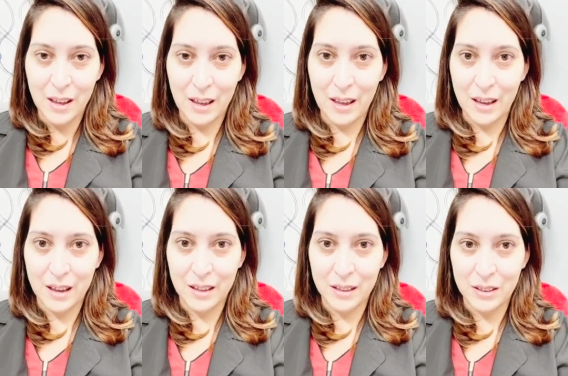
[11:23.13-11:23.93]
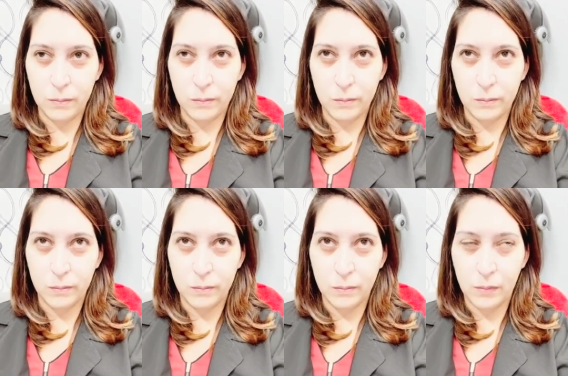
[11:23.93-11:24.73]
And
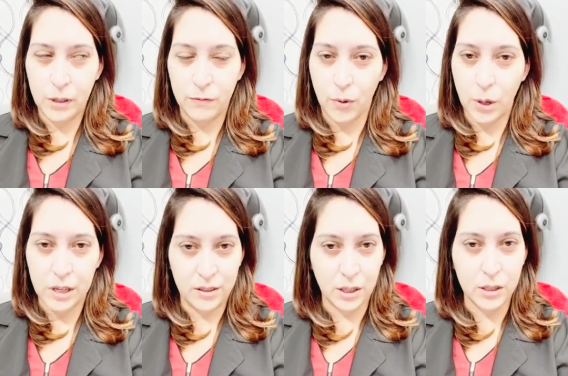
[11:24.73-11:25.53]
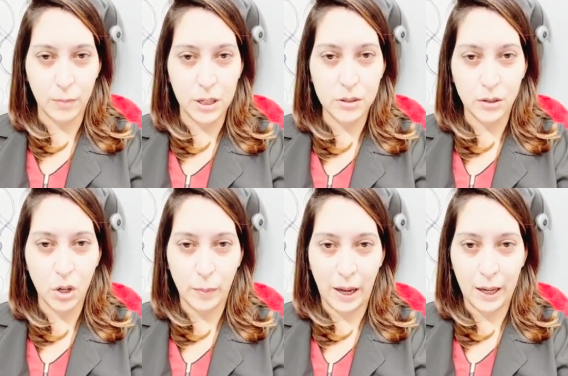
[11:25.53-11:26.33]
maybe 4 to 6 months go
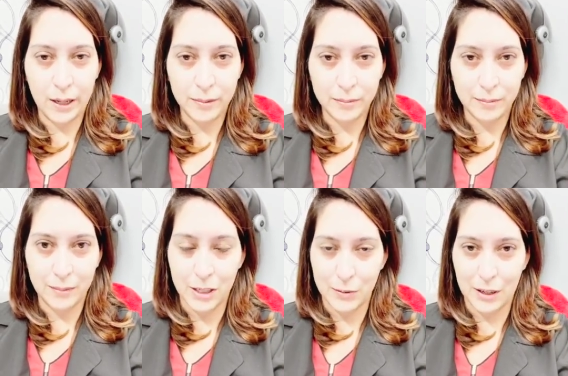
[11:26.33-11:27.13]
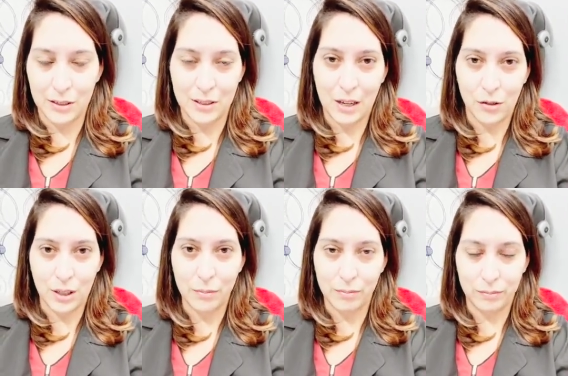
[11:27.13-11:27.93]
by, just because of
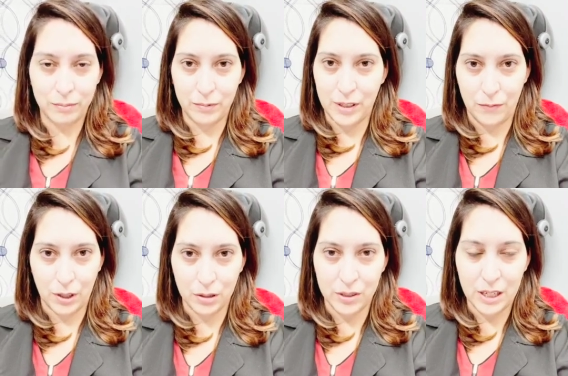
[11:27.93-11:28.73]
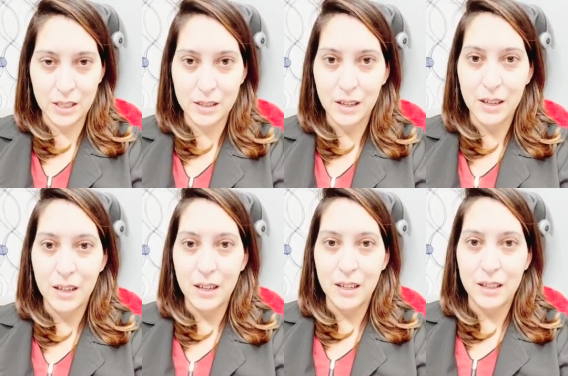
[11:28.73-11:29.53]
scheduling difficulties.
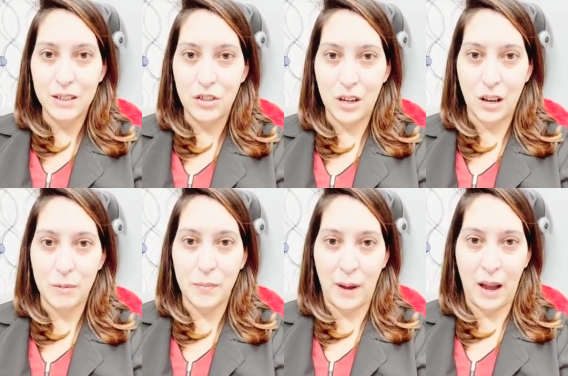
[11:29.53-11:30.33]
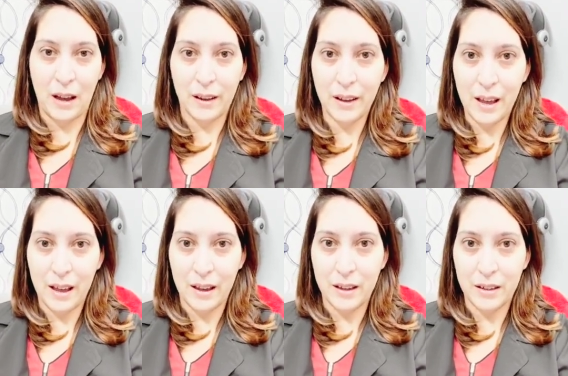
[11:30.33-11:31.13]
She comes back
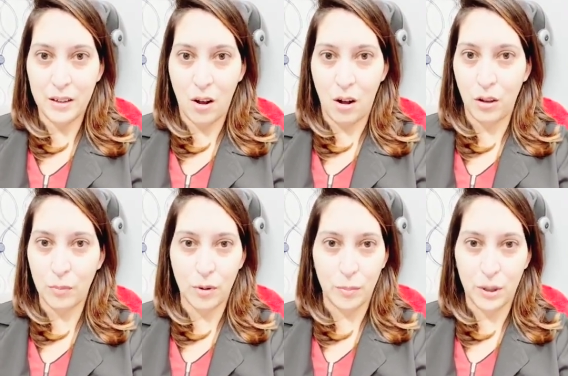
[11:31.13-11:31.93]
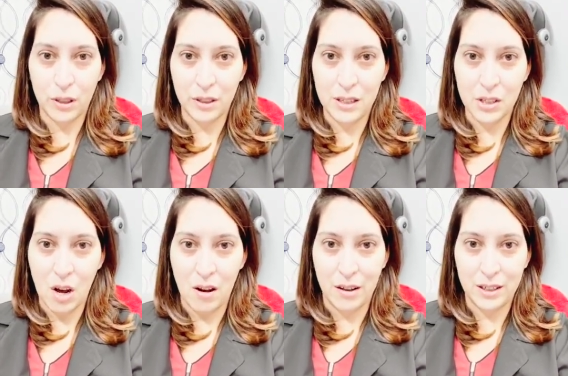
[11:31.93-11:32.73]
and all the purple is
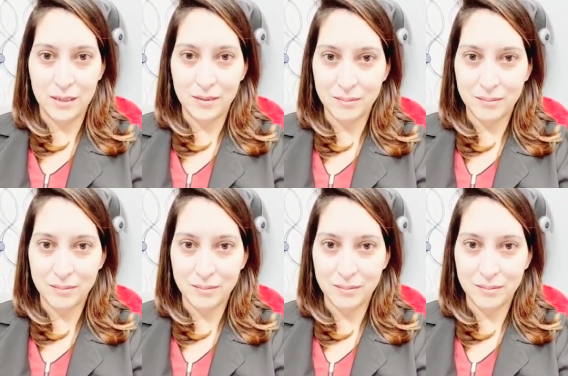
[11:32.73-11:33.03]
gone,